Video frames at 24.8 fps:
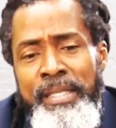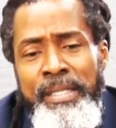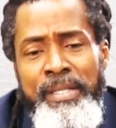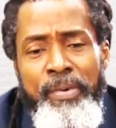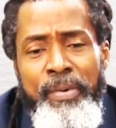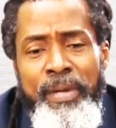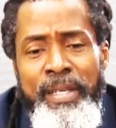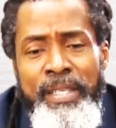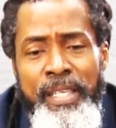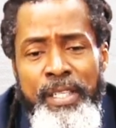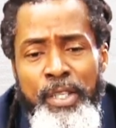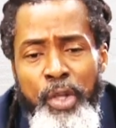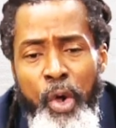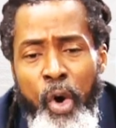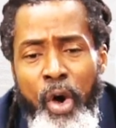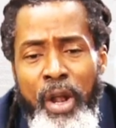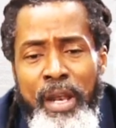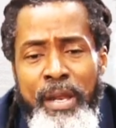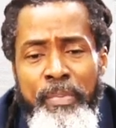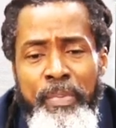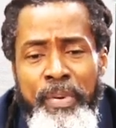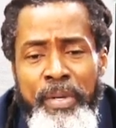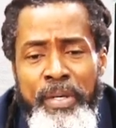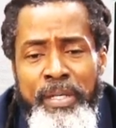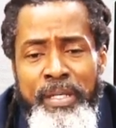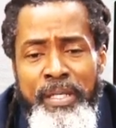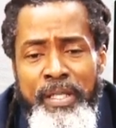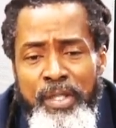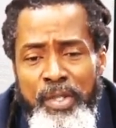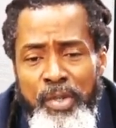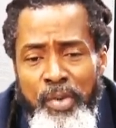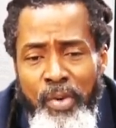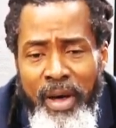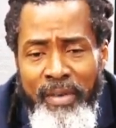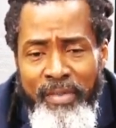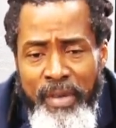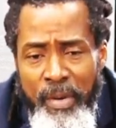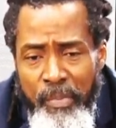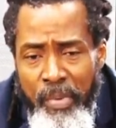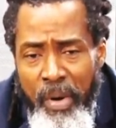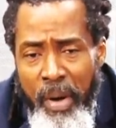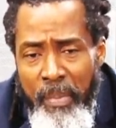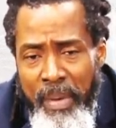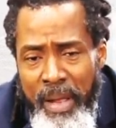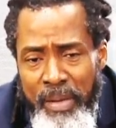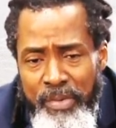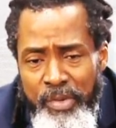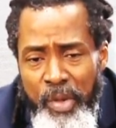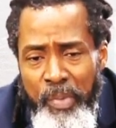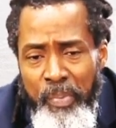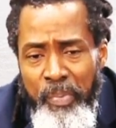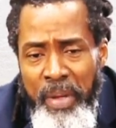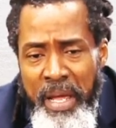So this is all the persons who are having problems with